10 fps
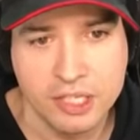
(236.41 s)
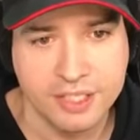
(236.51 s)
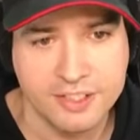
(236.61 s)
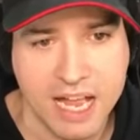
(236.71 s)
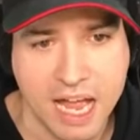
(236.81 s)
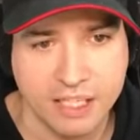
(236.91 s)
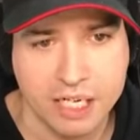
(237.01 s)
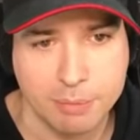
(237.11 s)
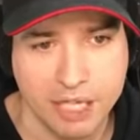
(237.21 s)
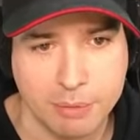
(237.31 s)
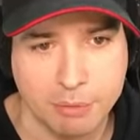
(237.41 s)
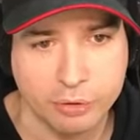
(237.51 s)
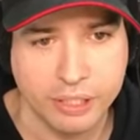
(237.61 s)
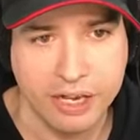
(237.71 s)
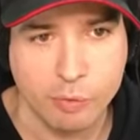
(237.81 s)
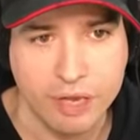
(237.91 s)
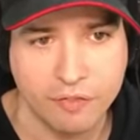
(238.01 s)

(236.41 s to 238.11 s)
he's not gonna be able to get away